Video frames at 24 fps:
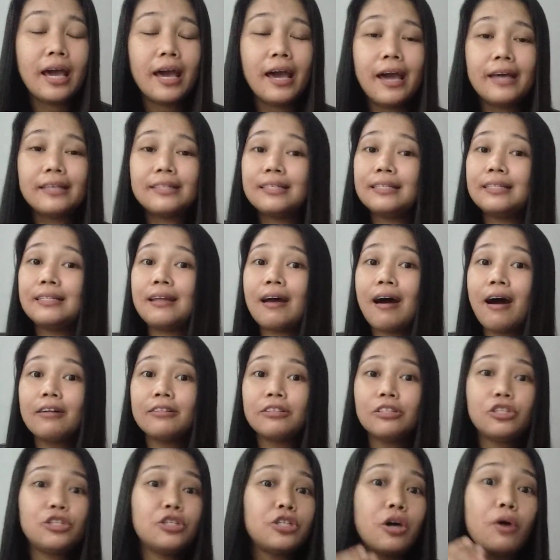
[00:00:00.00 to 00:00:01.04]
It's not
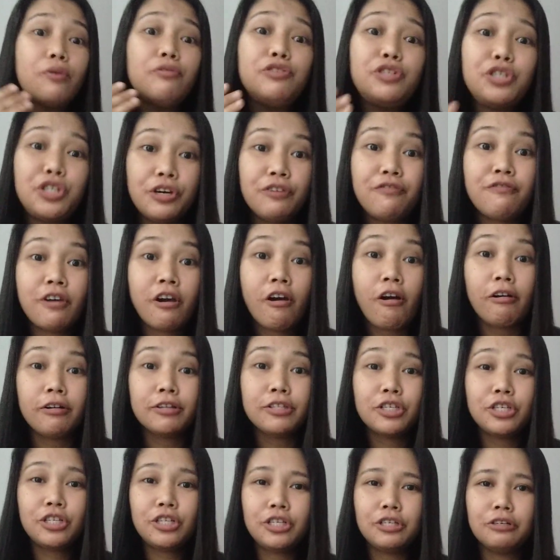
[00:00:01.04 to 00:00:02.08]
so
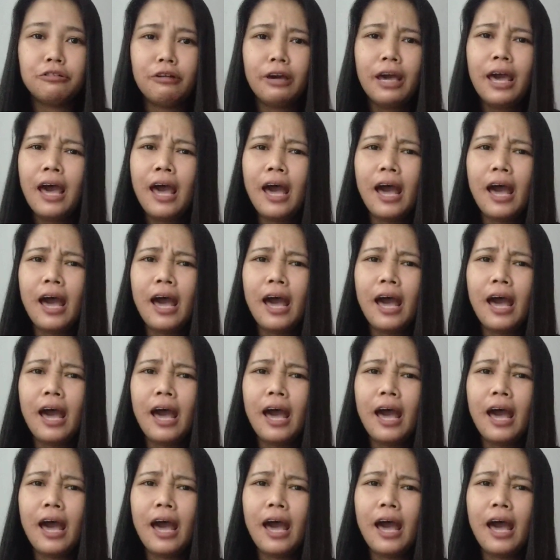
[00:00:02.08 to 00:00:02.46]
difficult to do.